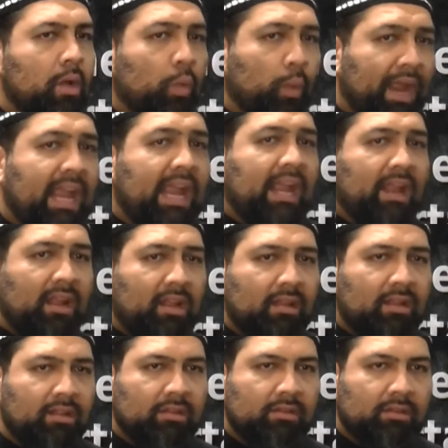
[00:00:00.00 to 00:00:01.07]

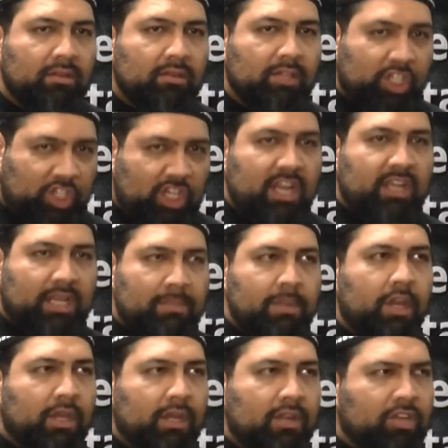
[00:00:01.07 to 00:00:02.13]
We, the Shia
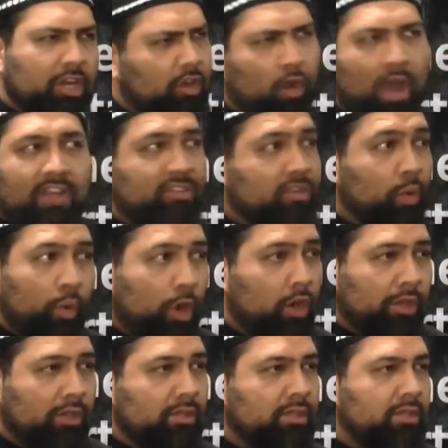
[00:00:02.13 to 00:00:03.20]
communities across the
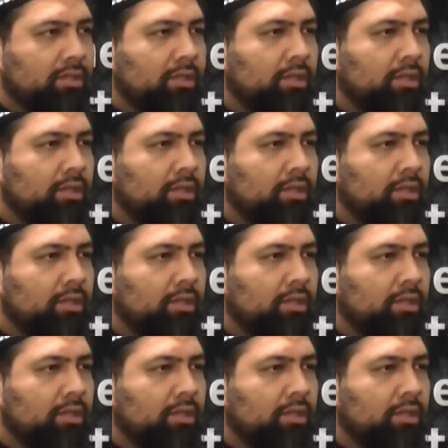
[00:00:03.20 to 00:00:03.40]
world,